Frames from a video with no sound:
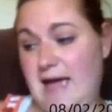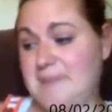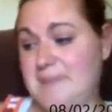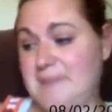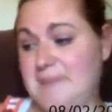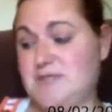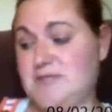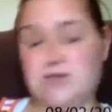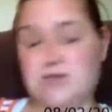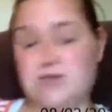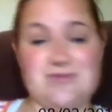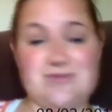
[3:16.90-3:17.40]

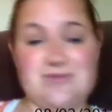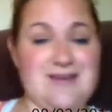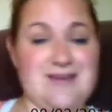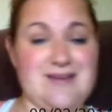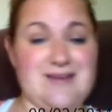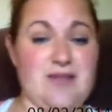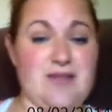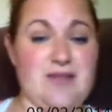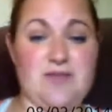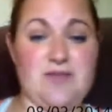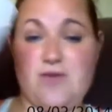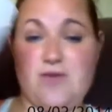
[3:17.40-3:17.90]
absolutely
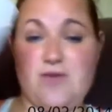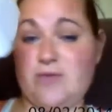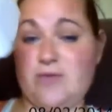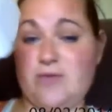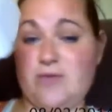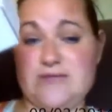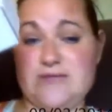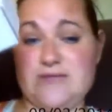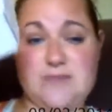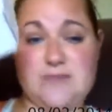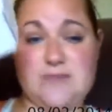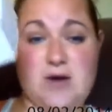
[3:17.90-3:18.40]
nothing wrong
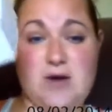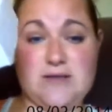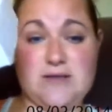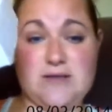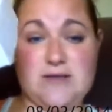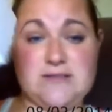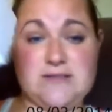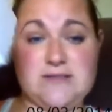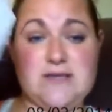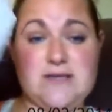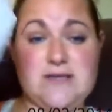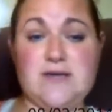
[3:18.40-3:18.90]
with this
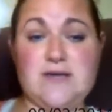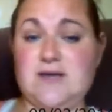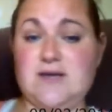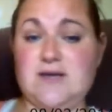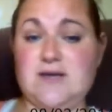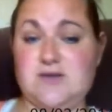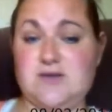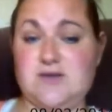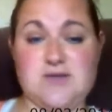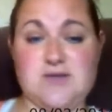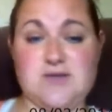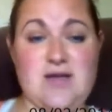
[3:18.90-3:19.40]
box.
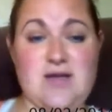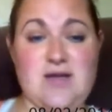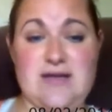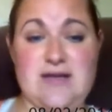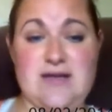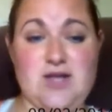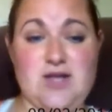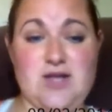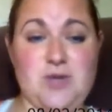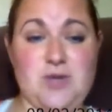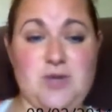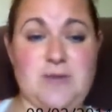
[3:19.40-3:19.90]
So I
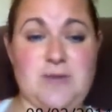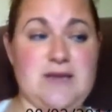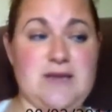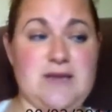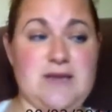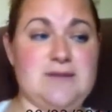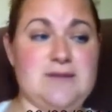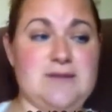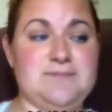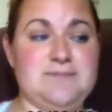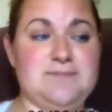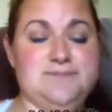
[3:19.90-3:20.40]
had to open
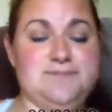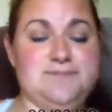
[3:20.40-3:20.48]
it,